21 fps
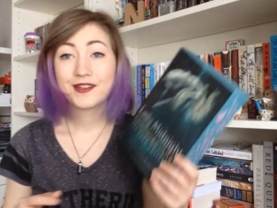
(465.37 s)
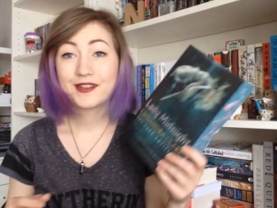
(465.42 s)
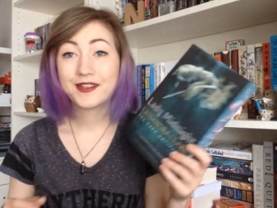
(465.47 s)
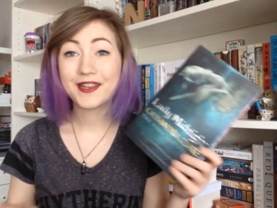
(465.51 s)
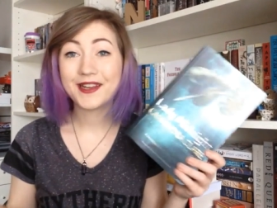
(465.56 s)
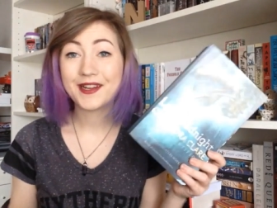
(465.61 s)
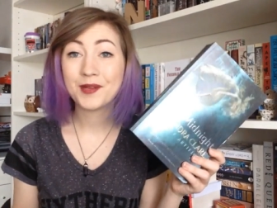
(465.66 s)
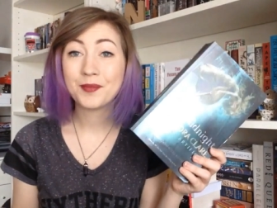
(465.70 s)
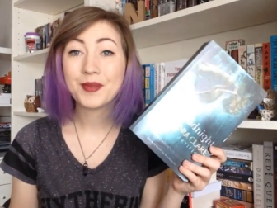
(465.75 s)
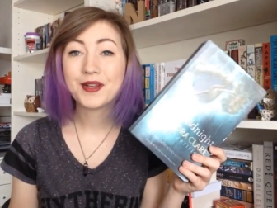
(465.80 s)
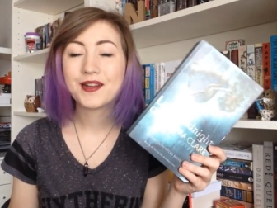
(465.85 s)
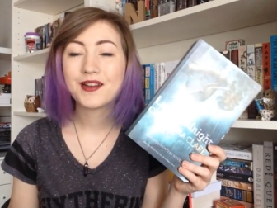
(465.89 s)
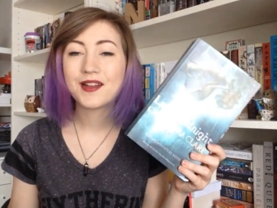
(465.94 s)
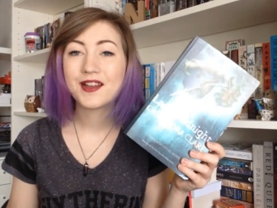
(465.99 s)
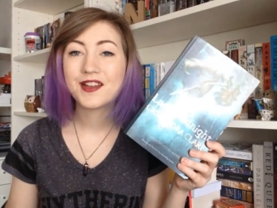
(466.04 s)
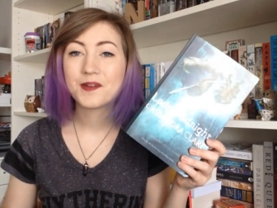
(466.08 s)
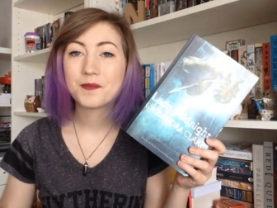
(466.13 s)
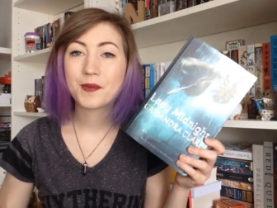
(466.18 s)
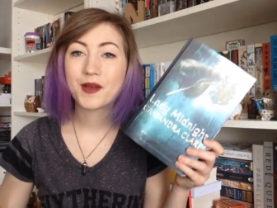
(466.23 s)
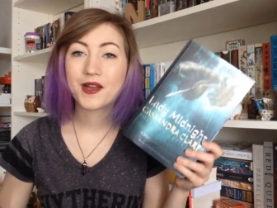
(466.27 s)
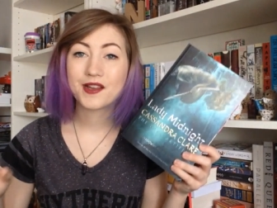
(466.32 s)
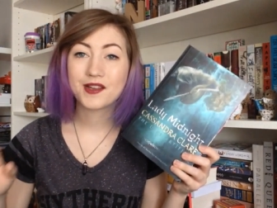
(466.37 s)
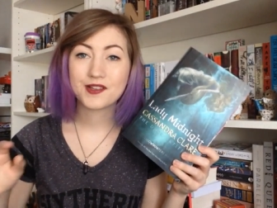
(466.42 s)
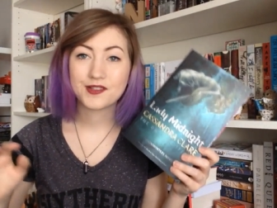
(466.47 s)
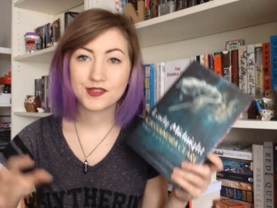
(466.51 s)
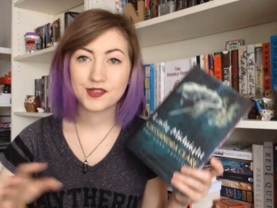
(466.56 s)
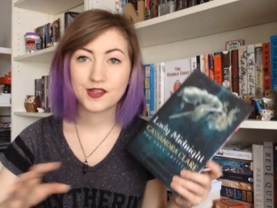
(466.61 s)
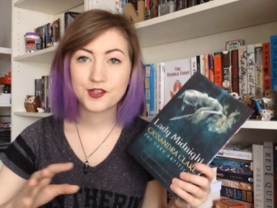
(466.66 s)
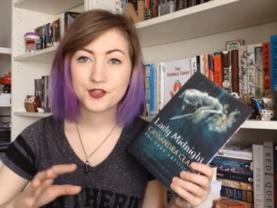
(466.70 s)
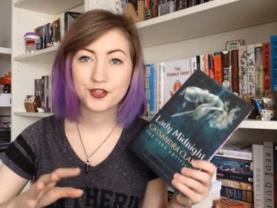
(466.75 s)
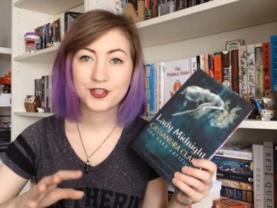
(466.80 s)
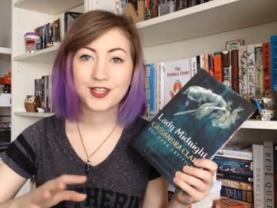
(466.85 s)
Lady Midnight by
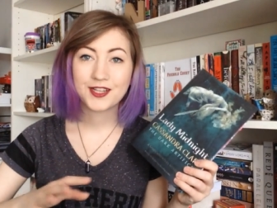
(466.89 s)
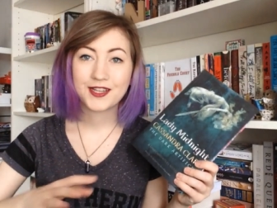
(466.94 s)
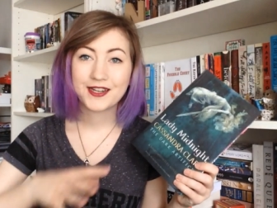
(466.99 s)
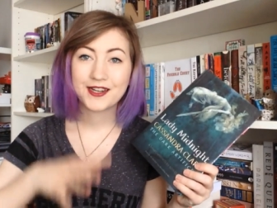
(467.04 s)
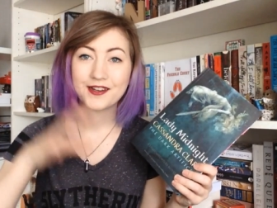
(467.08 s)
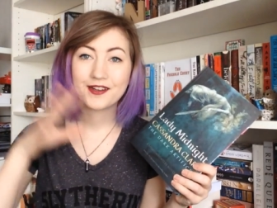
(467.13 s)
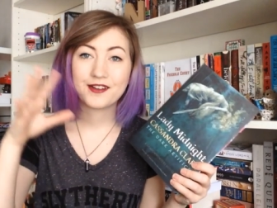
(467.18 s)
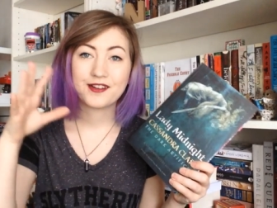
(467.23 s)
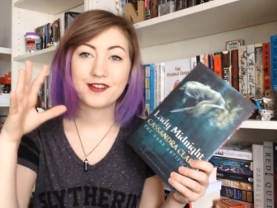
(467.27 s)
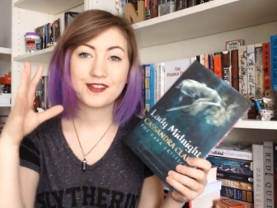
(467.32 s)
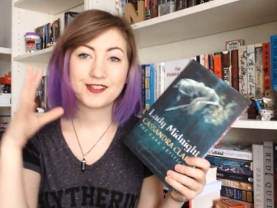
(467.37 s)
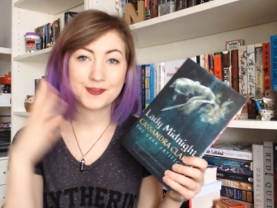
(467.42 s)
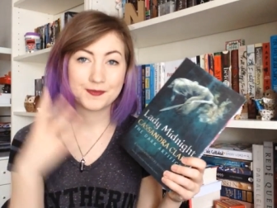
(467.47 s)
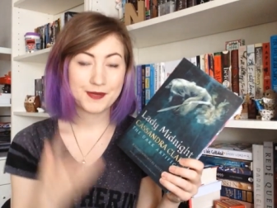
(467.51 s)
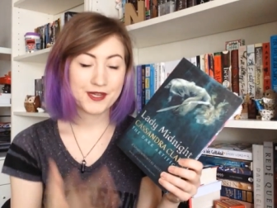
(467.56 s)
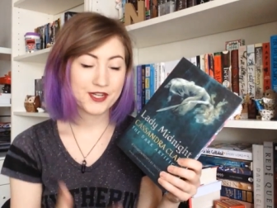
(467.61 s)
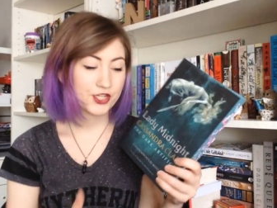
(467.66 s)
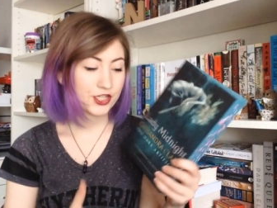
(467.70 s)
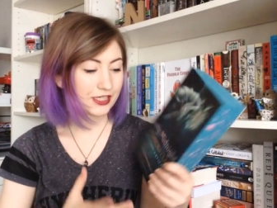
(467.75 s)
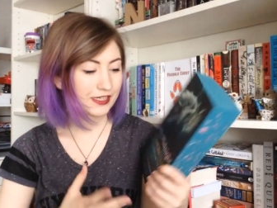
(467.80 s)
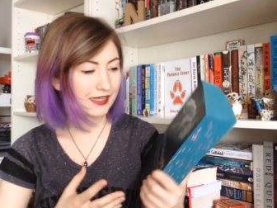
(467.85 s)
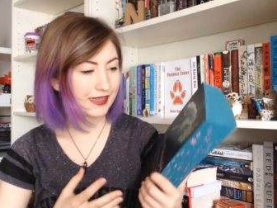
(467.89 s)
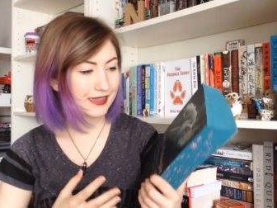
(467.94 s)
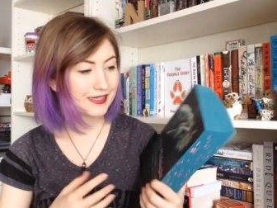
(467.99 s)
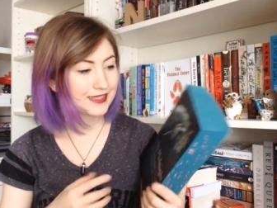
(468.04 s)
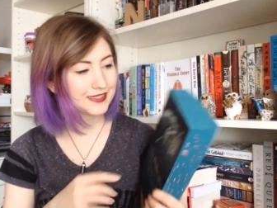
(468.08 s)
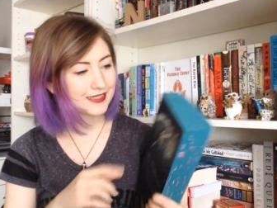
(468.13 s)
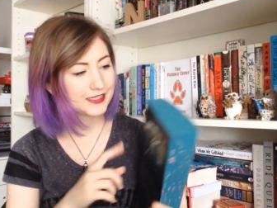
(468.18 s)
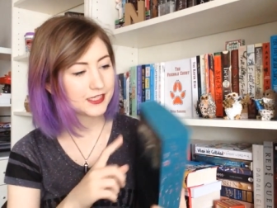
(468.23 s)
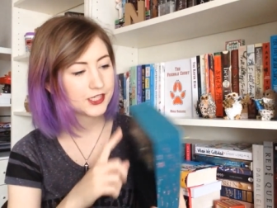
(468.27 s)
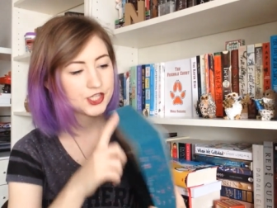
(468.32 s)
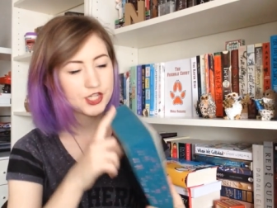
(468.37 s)
Cassandra Clare, especially
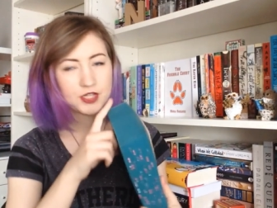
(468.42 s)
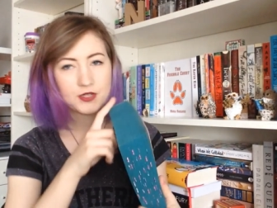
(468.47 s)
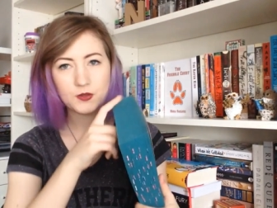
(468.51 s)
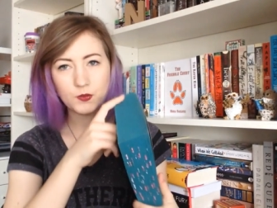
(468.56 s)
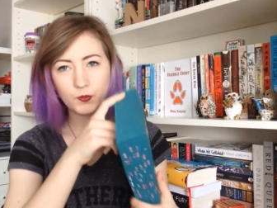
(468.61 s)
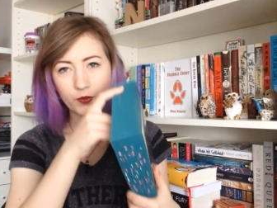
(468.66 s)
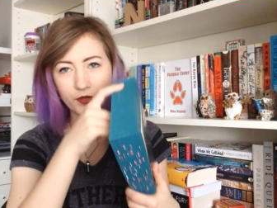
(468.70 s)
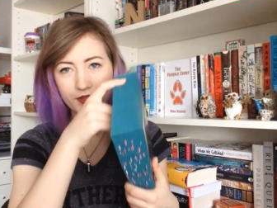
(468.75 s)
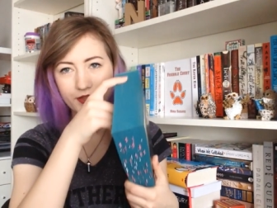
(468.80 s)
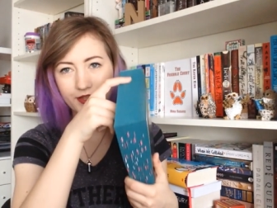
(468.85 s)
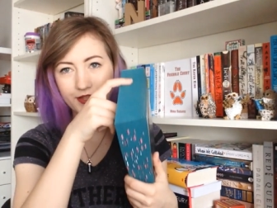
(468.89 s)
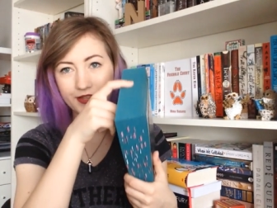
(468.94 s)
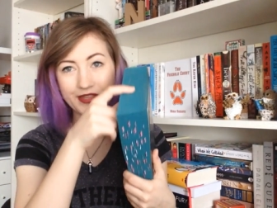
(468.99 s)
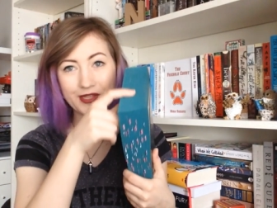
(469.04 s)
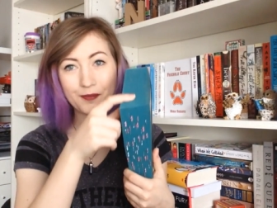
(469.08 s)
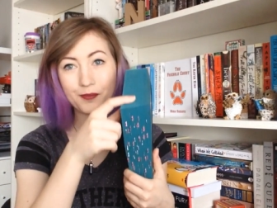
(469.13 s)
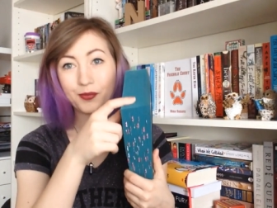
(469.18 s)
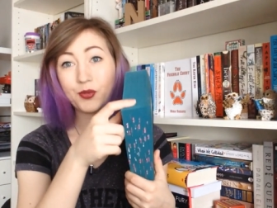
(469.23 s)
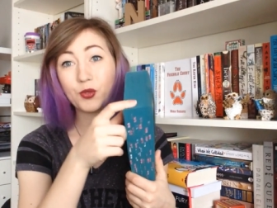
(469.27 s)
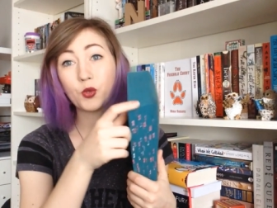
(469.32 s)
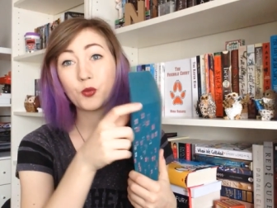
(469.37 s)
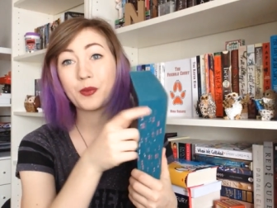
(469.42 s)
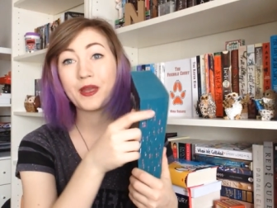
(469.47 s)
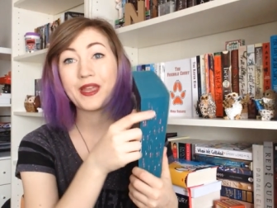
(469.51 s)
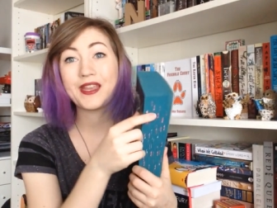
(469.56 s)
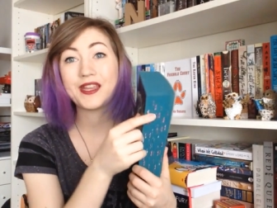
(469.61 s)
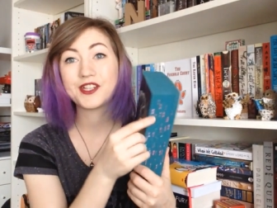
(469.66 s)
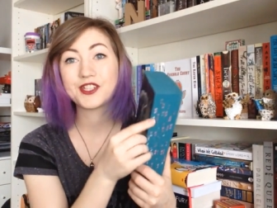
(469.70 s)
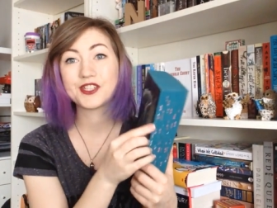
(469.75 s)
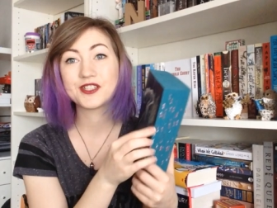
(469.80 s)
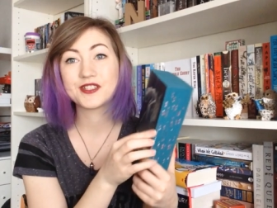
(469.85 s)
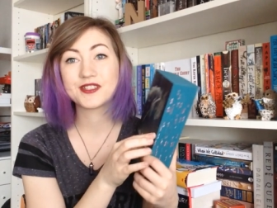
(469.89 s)
this edition with the blue
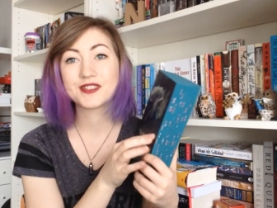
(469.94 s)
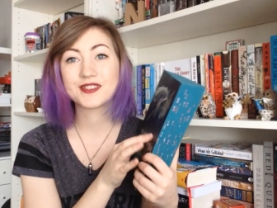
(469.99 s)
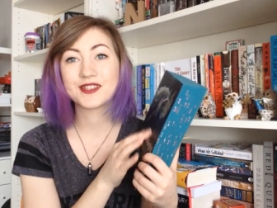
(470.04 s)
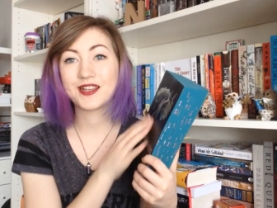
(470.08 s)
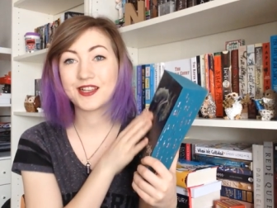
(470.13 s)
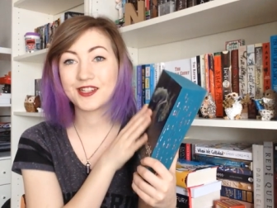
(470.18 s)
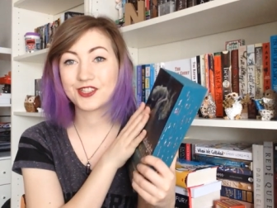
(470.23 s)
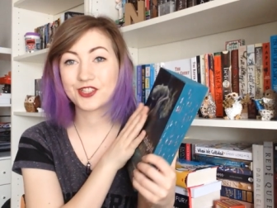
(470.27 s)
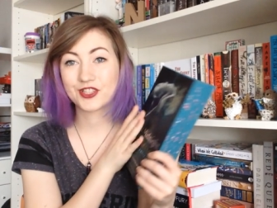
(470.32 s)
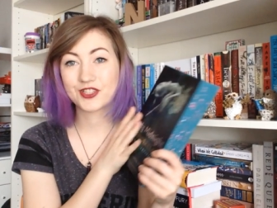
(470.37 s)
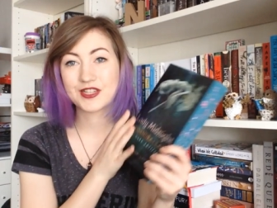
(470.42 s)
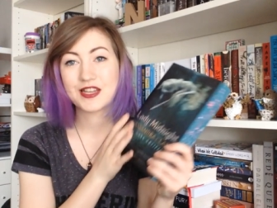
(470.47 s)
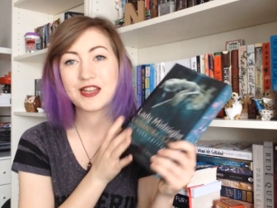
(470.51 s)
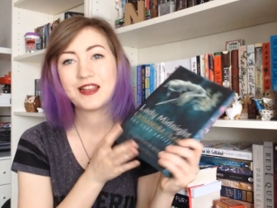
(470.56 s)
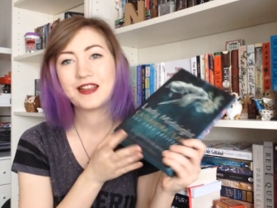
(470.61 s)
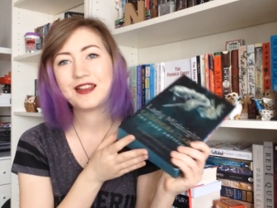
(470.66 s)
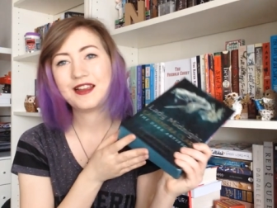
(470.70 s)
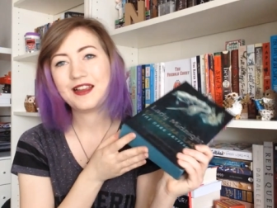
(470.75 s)
pages. I just,